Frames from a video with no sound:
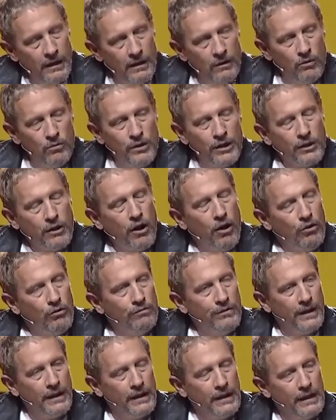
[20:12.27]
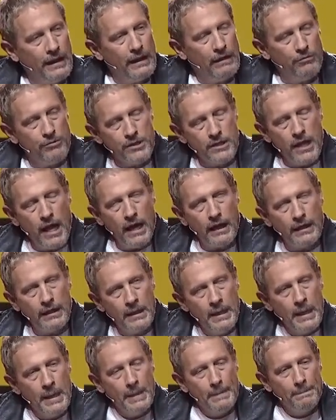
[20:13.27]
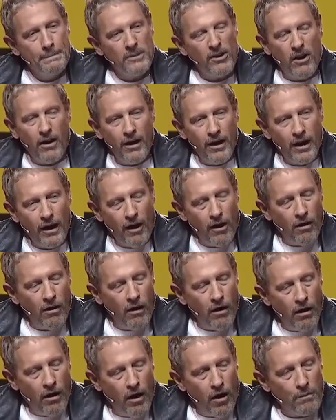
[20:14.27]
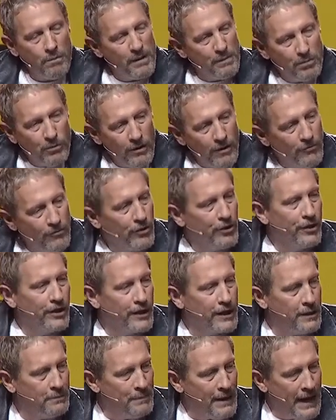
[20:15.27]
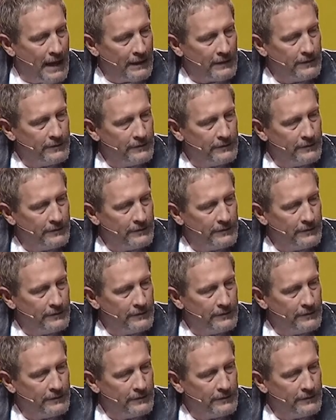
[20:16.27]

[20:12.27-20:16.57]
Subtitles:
with COVID, it was like, are people ever going to come back?